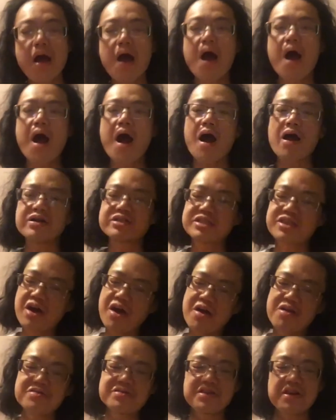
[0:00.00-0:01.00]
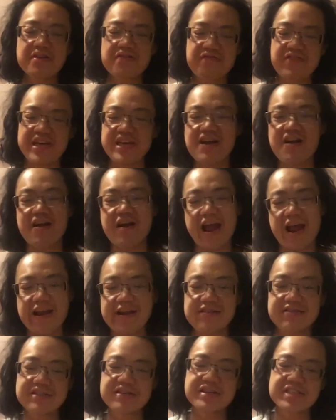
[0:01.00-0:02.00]
our toes, our feet, our
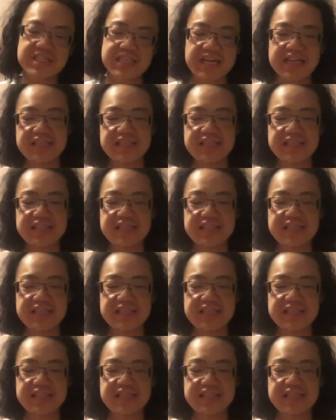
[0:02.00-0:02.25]
ankles, our shins,